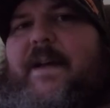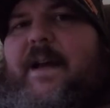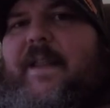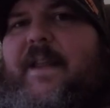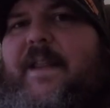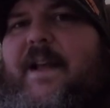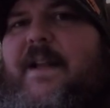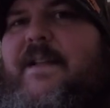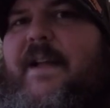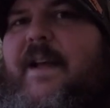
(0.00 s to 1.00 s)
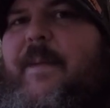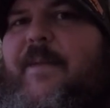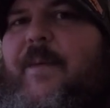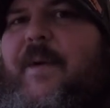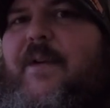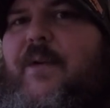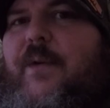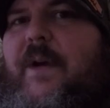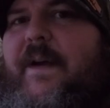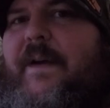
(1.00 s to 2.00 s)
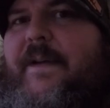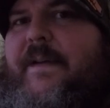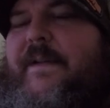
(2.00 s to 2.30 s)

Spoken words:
I think that's time for me to